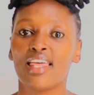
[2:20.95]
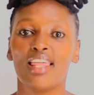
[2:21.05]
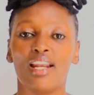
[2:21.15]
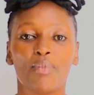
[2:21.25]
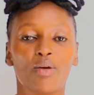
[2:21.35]

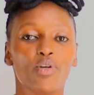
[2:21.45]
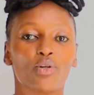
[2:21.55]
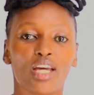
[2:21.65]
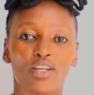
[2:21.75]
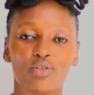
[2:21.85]
Then maybe
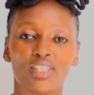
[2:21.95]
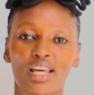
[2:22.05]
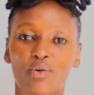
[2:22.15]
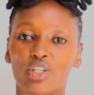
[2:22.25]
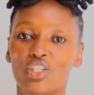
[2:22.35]
you can use
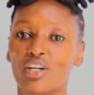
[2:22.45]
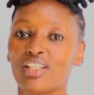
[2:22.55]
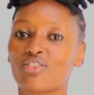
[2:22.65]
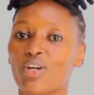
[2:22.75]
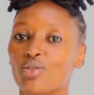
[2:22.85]
the
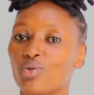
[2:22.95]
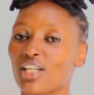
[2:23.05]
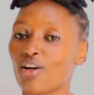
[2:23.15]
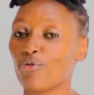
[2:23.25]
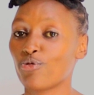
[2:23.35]
question, try to
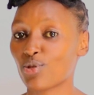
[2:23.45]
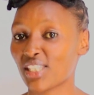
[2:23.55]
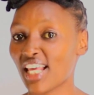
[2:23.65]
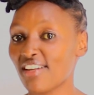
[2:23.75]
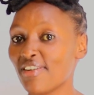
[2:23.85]
take off
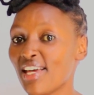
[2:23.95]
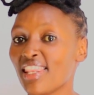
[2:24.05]
yourself,